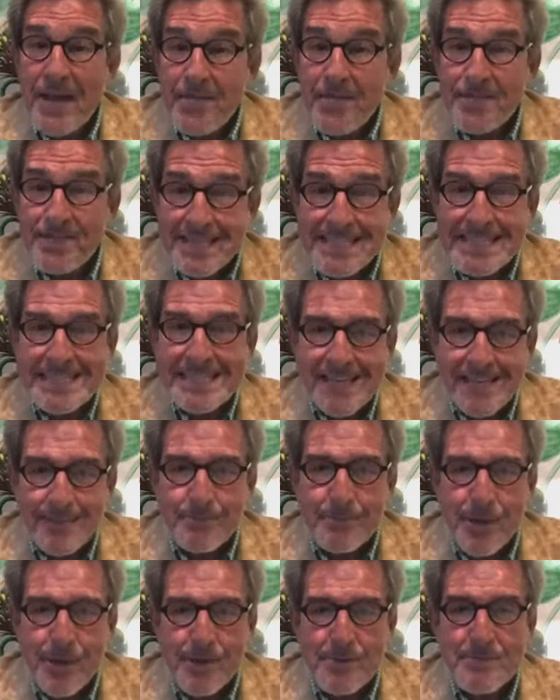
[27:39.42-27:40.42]
Now this
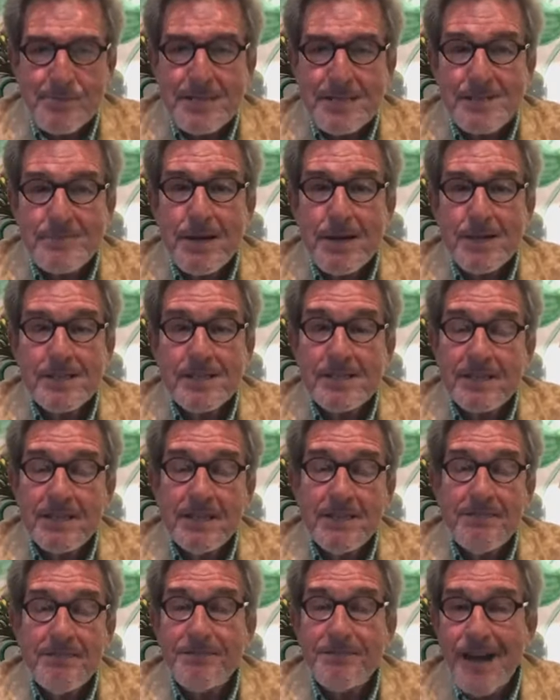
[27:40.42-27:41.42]
little poem is about
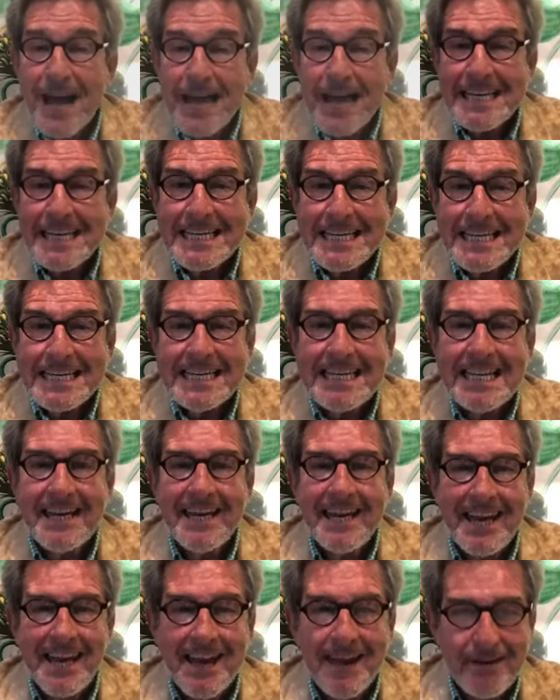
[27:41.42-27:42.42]

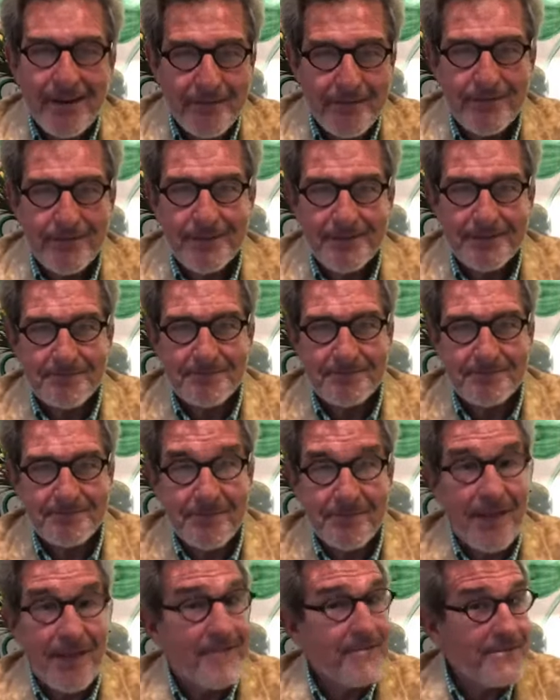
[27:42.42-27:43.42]
finding love.
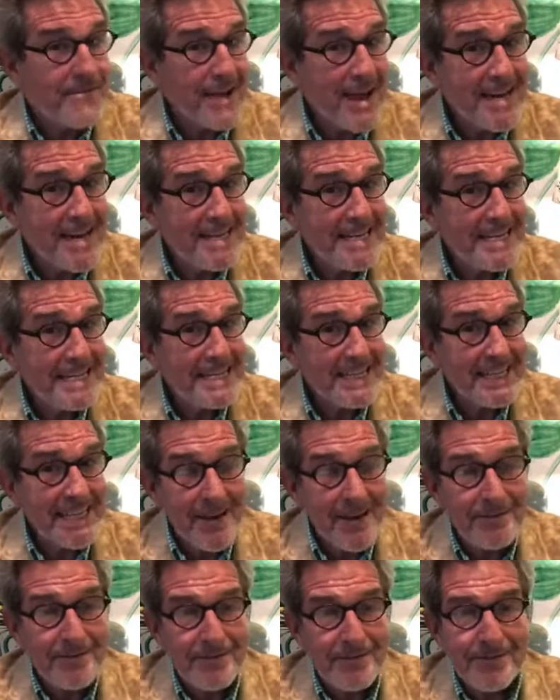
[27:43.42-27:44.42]
Finding
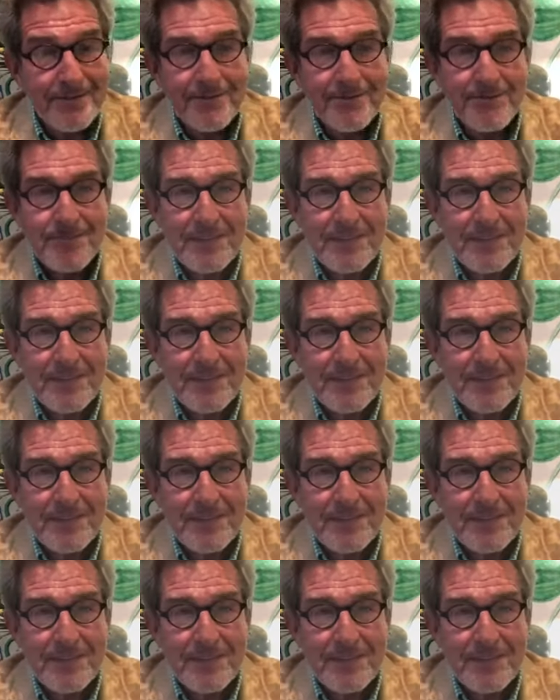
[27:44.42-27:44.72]
love.